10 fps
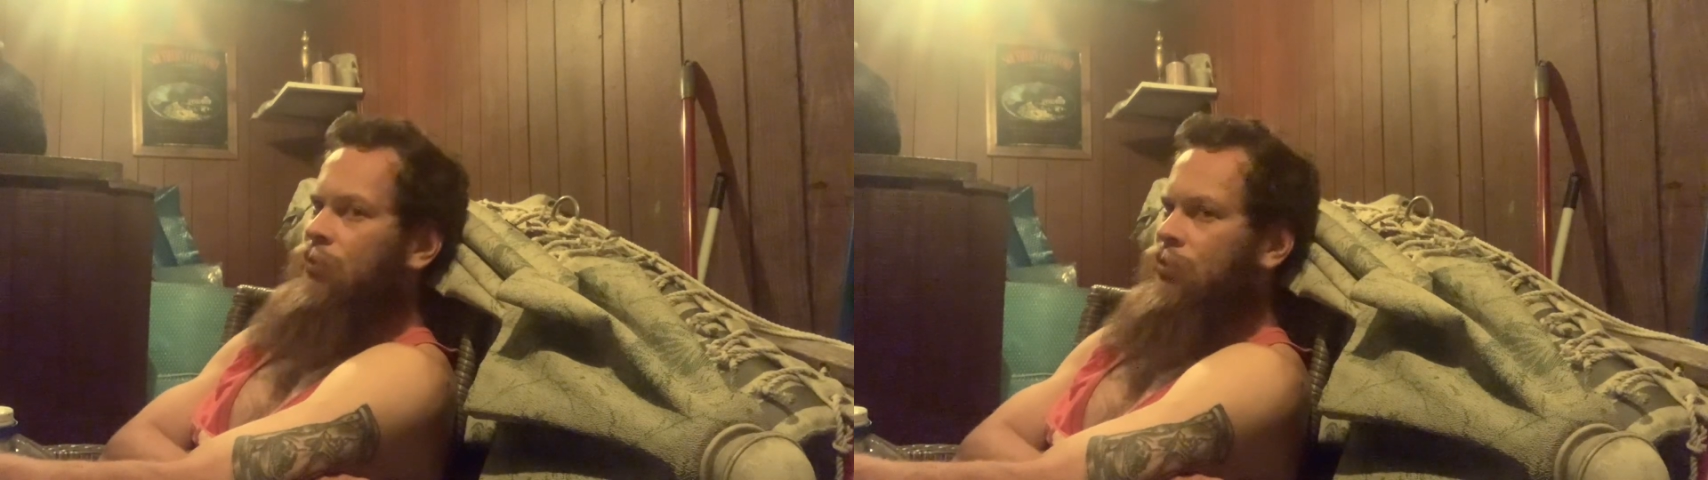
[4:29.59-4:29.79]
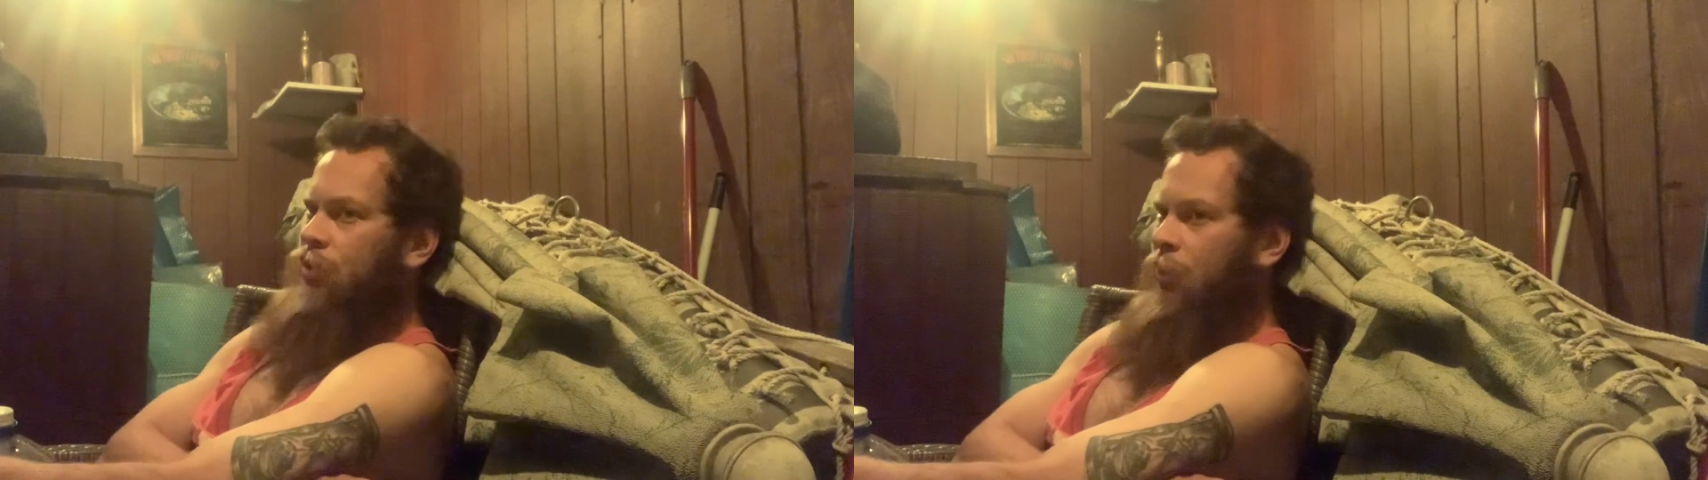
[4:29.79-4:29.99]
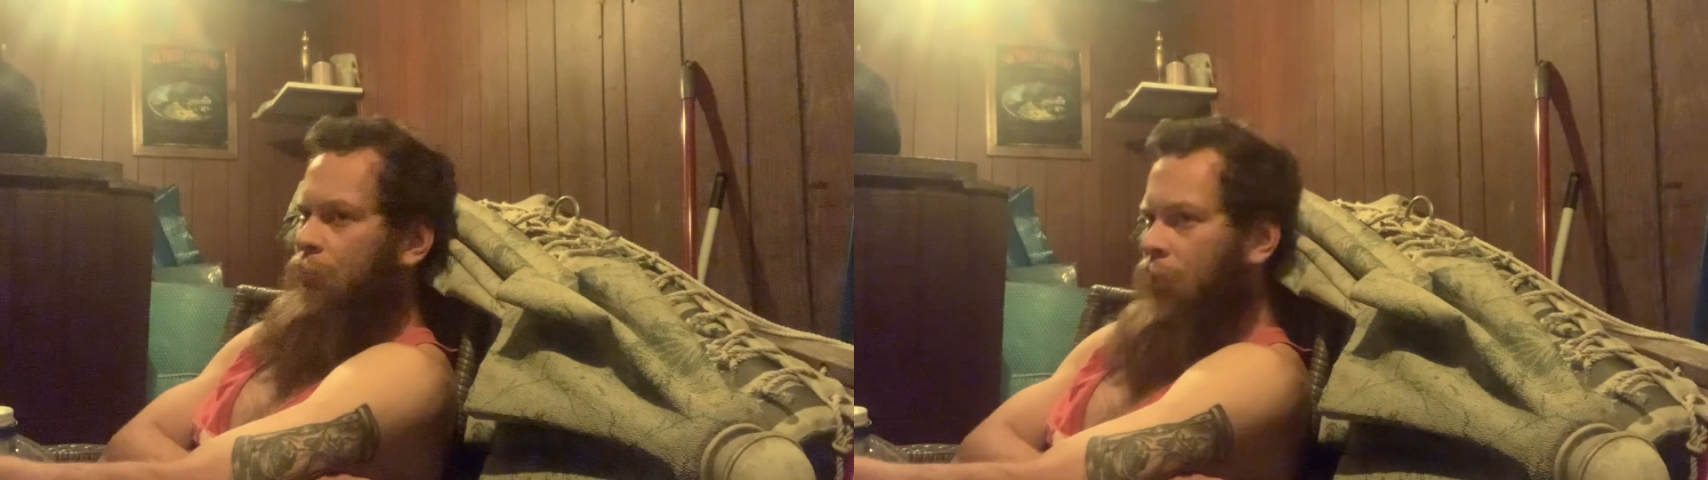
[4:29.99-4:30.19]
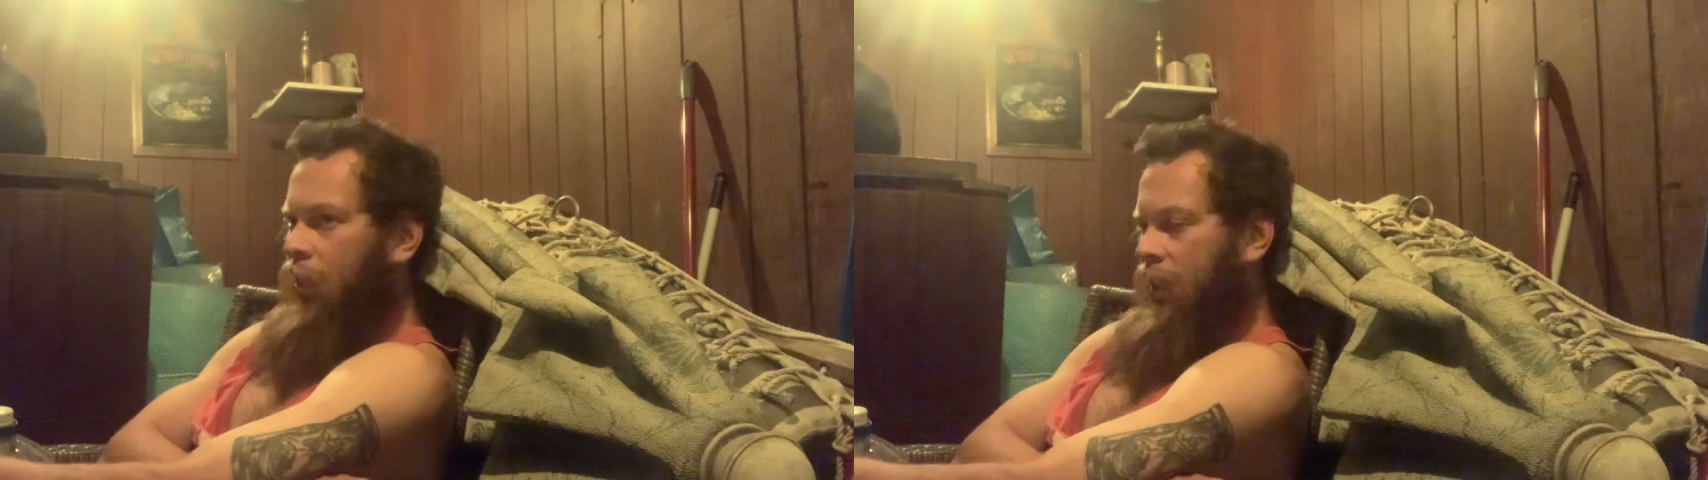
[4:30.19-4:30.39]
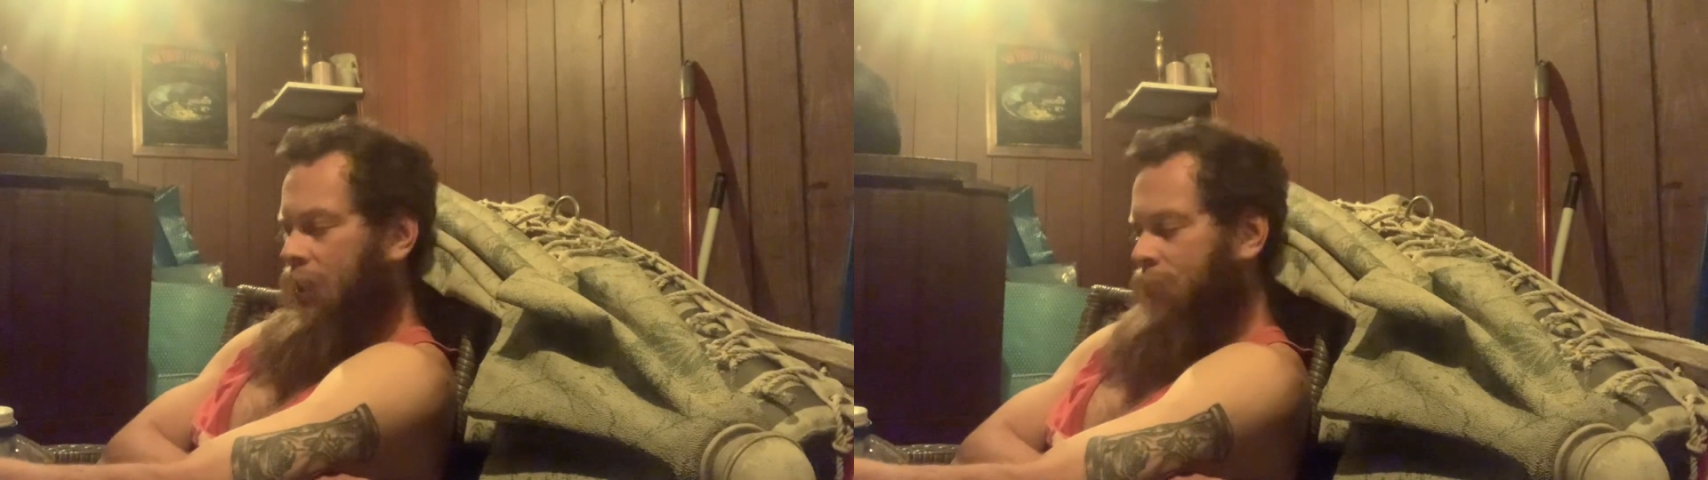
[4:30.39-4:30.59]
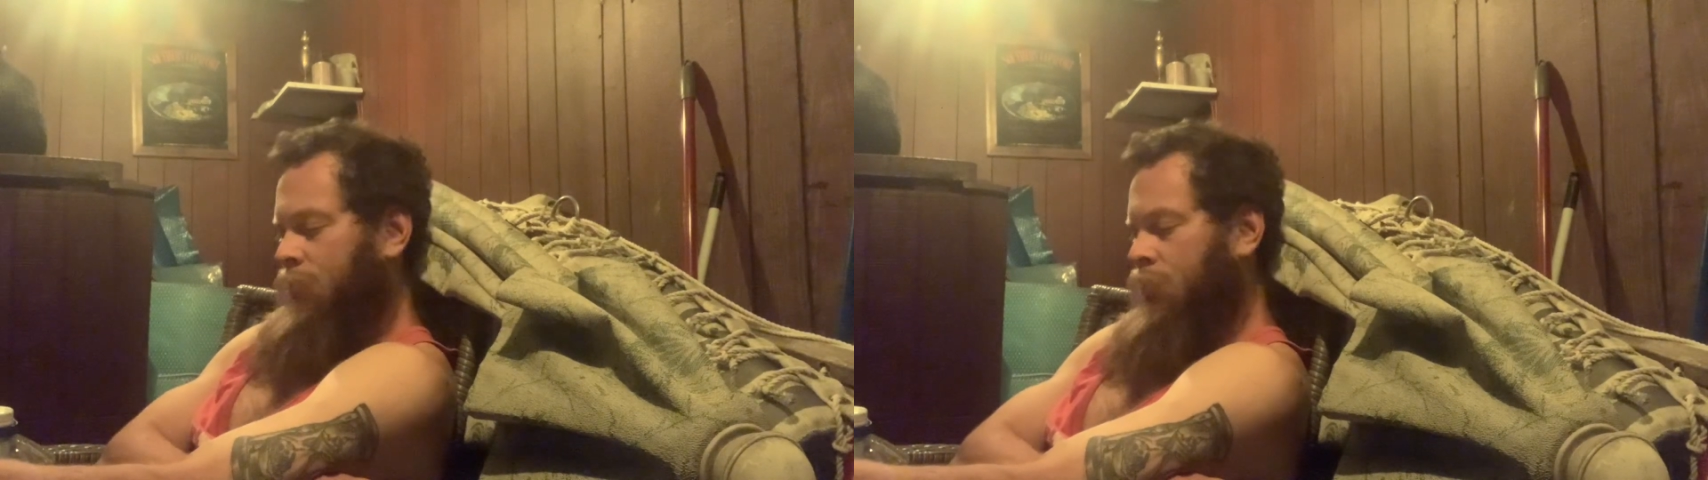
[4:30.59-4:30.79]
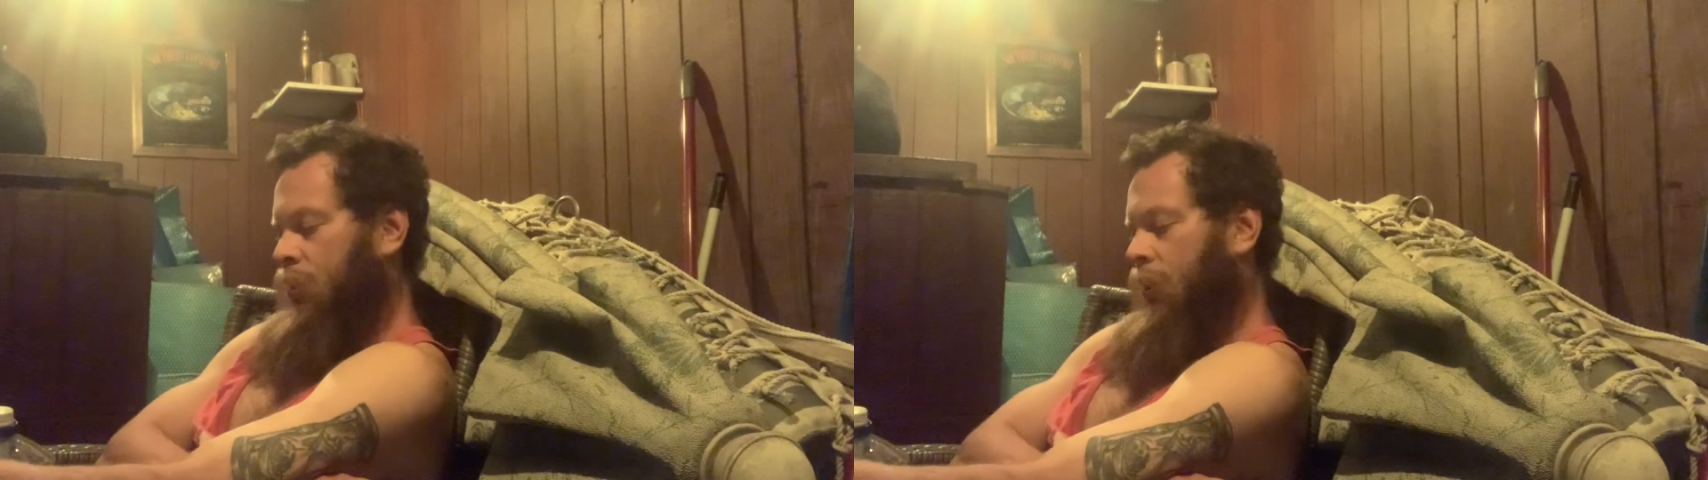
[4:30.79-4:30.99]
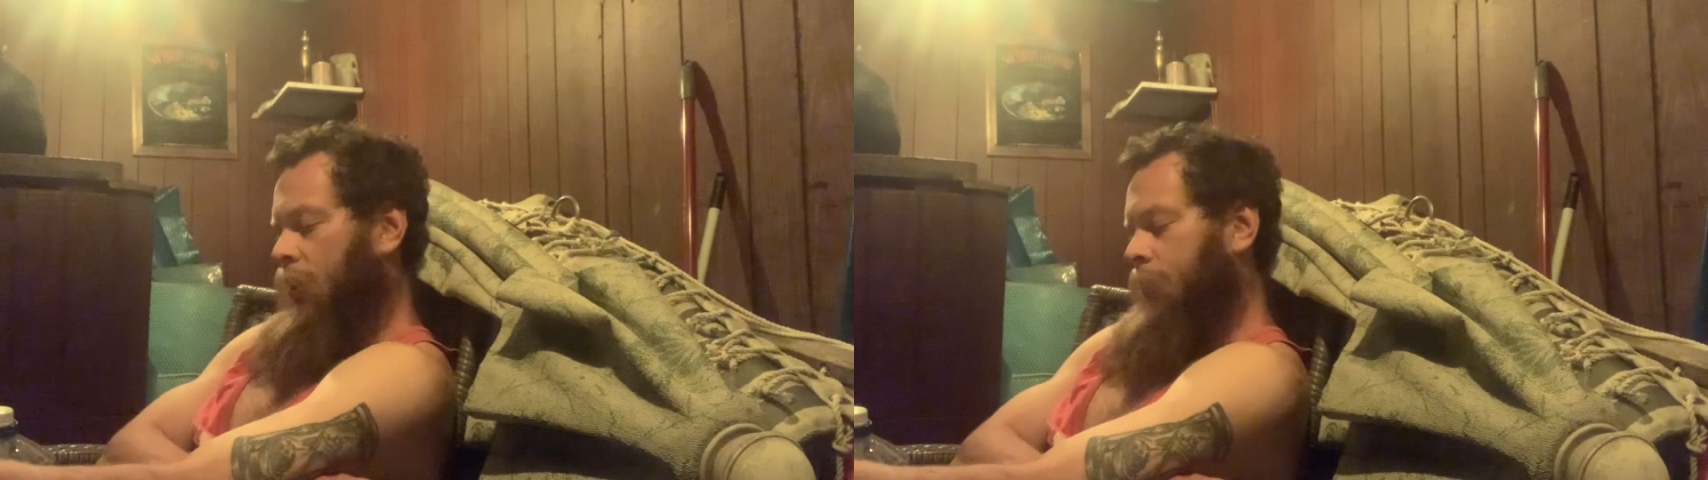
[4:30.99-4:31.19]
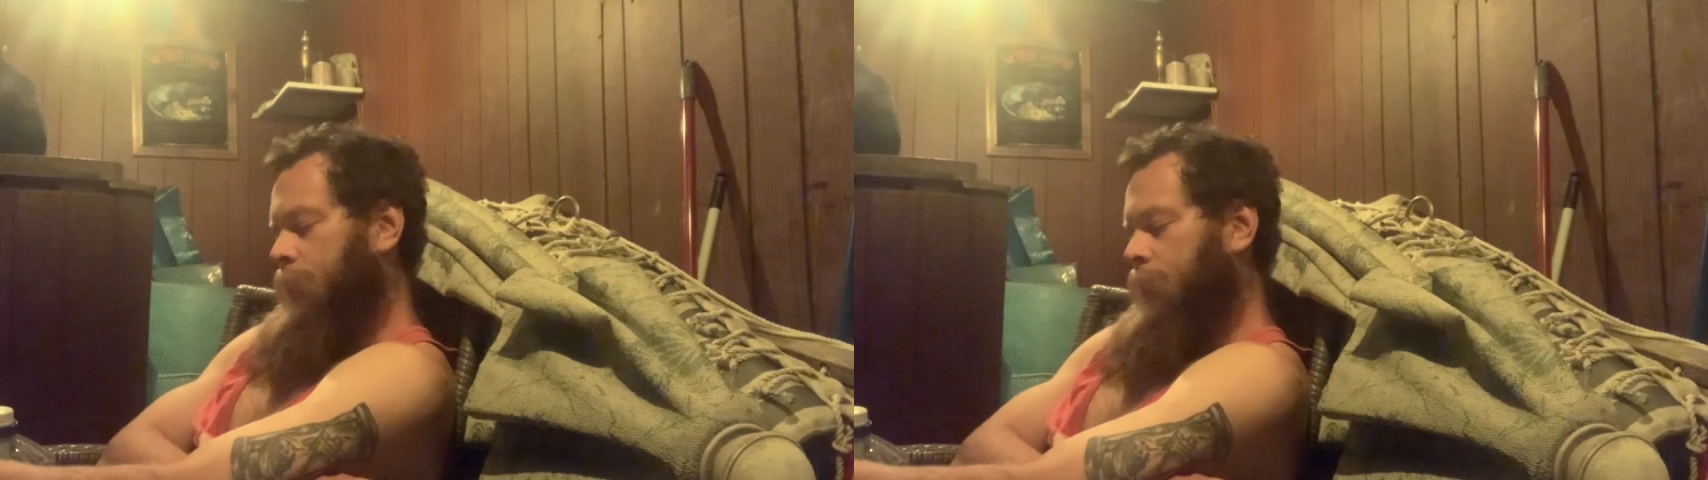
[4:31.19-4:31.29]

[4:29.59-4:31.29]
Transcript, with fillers: to somebody, you know.